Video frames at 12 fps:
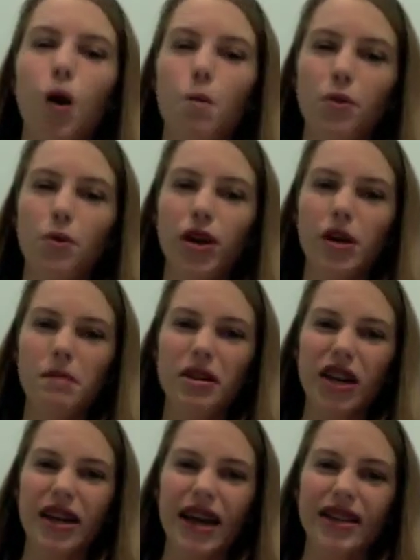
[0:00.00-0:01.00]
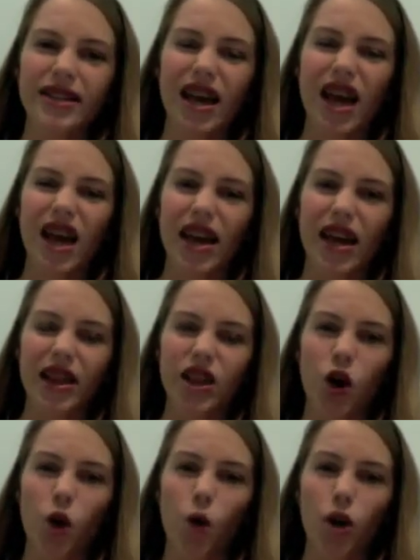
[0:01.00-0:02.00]
pretty much, I guess, in the
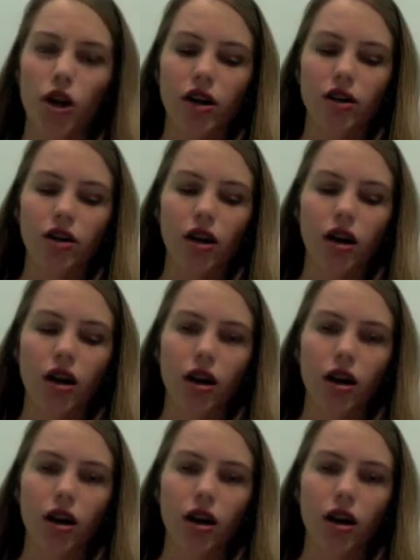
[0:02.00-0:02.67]
corner